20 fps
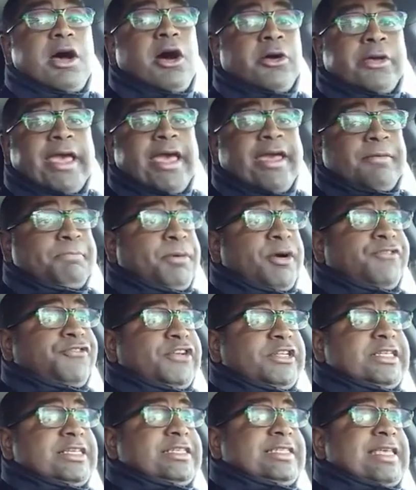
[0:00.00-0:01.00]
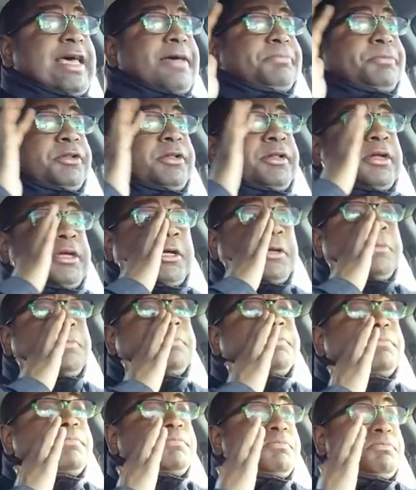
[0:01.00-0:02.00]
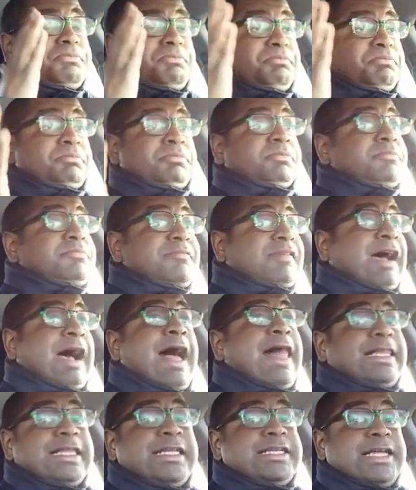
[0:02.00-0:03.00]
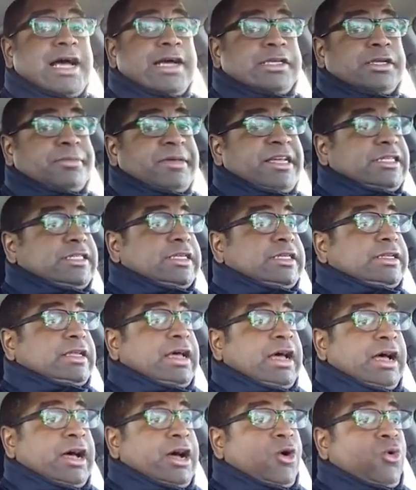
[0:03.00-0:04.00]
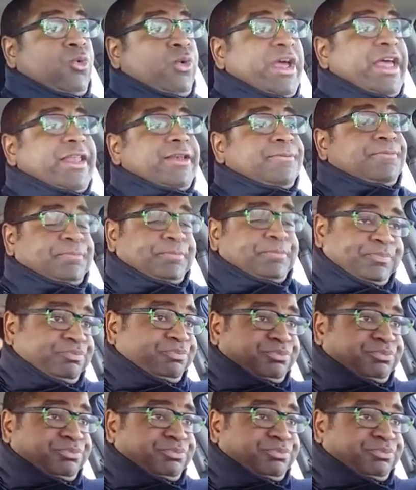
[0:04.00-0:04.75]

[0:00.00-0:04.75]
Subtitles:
okay, perfect example, highly documented, when